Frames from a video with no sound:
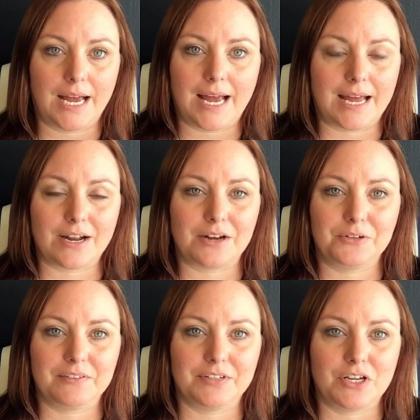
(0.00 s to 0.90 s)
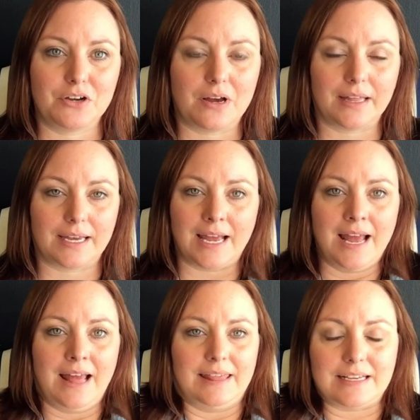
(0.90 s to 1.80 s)
I don't even know,
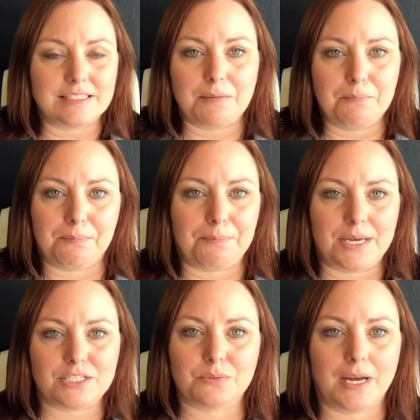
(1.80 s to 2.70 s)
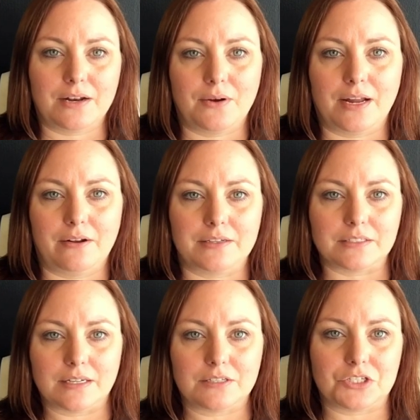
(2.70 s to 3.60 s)
that's the best way I know how to
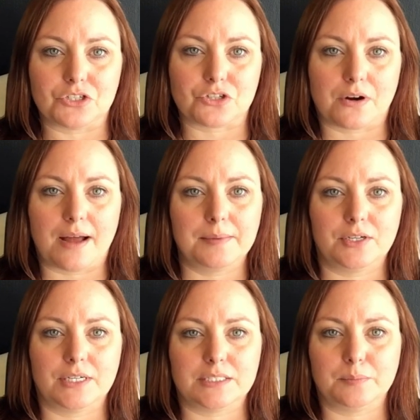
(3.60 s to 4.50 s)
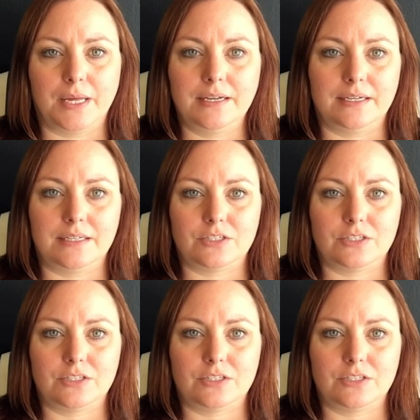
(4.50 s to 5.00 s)
describe it or explain it.